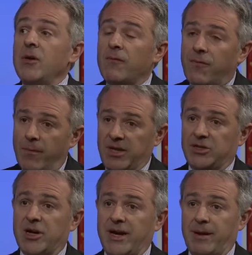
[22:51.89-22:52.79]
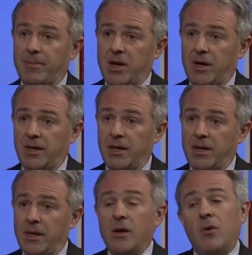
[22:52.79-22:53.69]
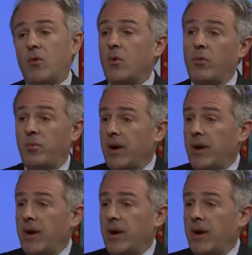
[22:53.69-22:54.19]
from its trading partner or